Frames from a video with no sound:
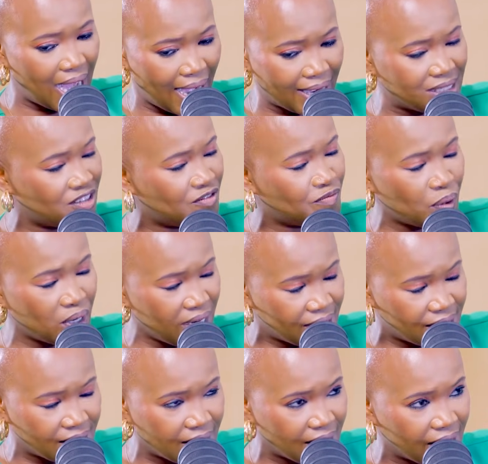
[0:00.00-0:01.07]
active
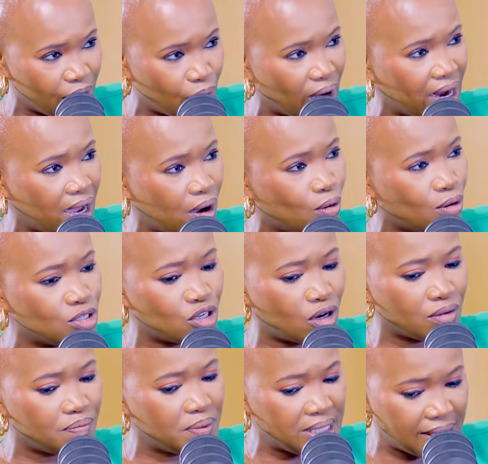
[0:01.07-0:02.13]
politically when I was
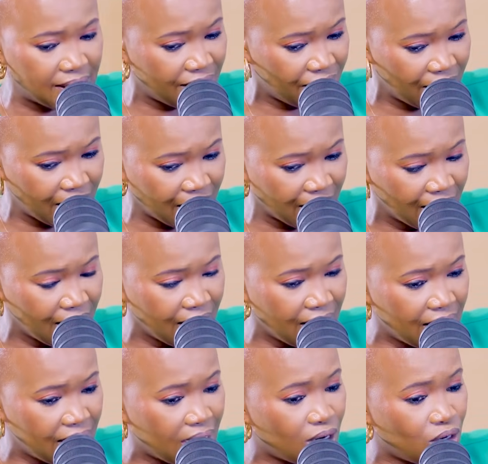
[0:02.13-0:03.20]
on BTV.
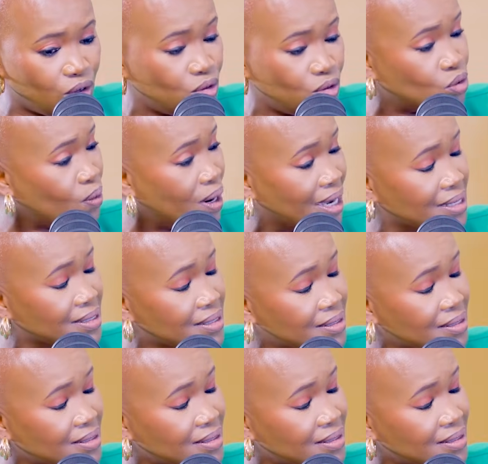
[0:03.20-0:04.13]
No, it was.